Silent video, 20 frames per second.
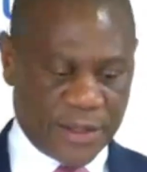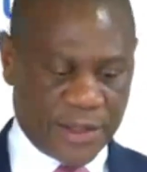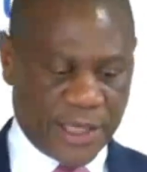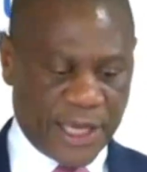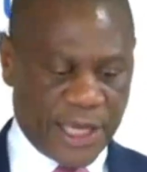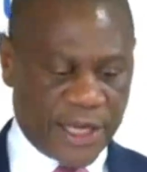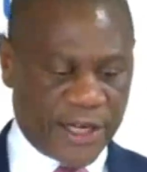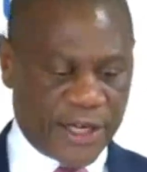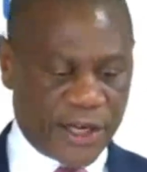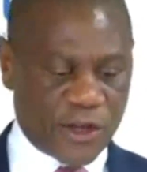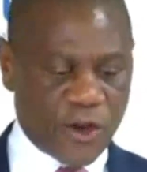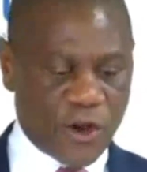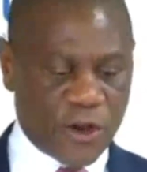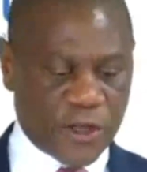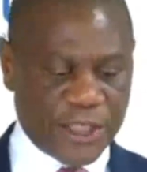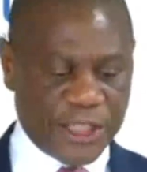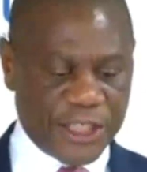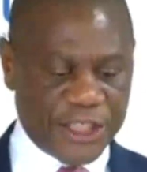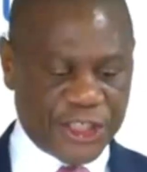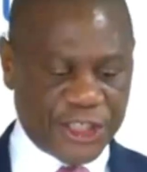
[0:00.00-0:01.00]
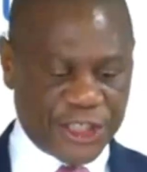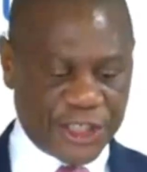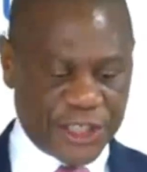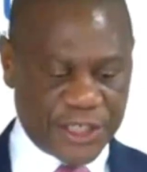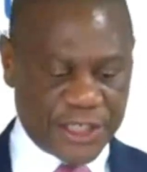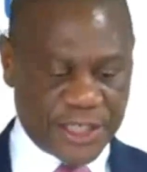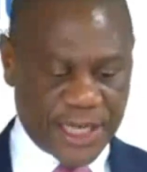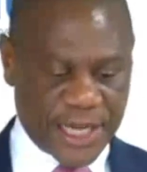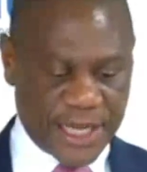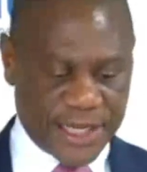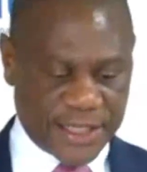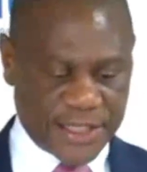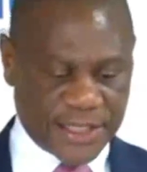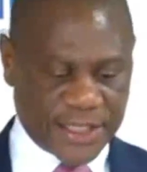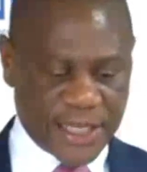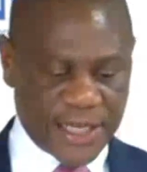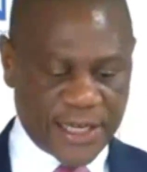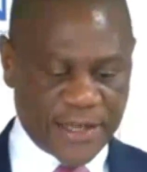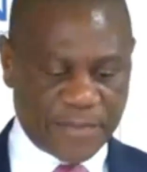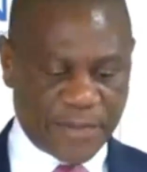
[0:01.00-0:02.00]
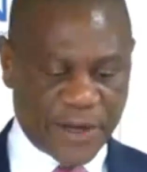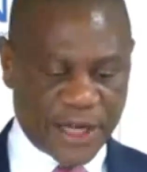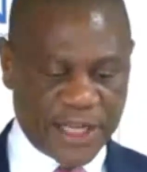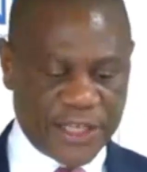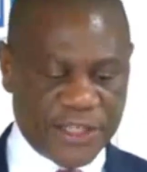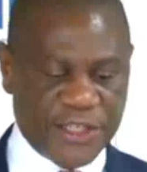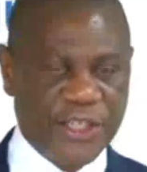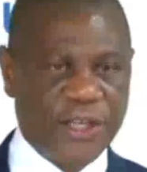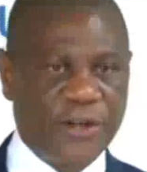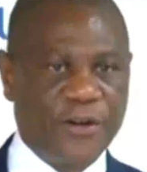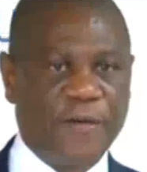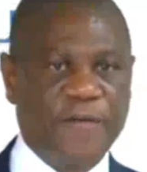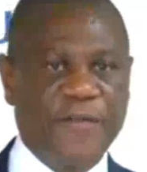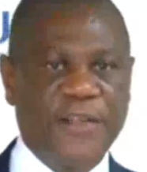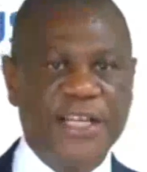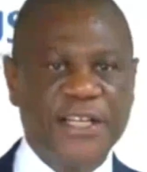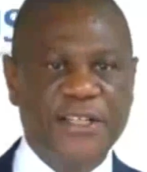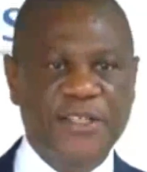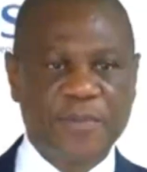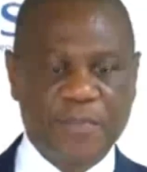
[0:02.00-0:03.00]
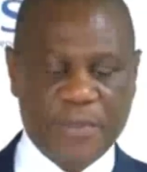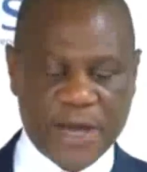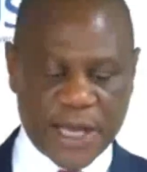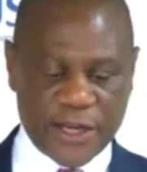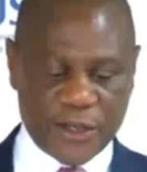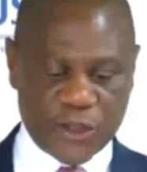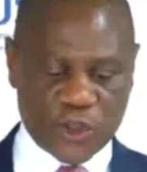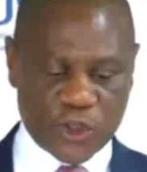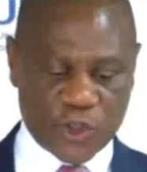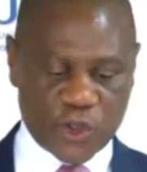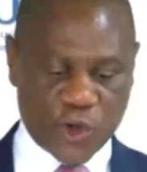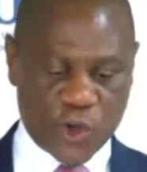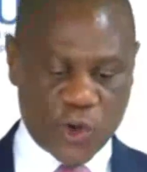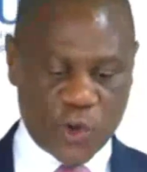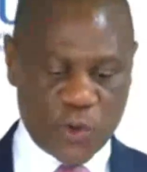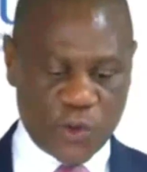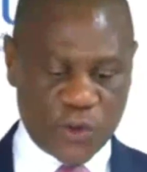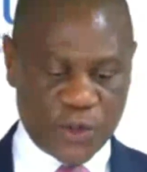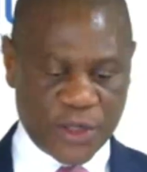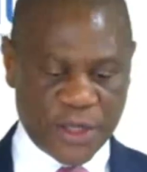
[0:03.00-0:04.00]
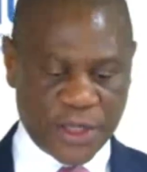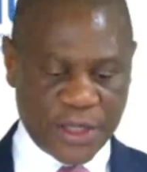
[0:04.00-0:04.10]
In recognition and celebration of this milestone,